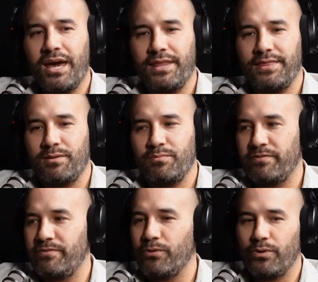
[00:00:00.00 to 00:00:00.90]
And then
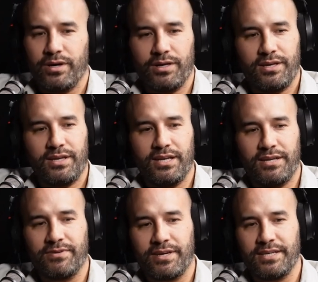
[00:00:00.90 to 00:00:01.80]
before it
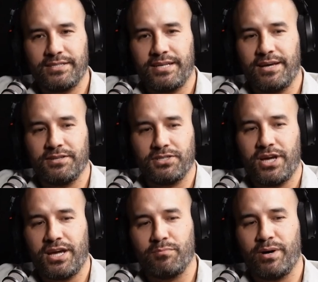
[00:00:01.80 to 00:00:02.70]
even gets down the
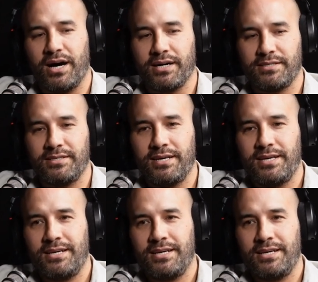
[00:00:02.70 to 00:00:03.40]
chain past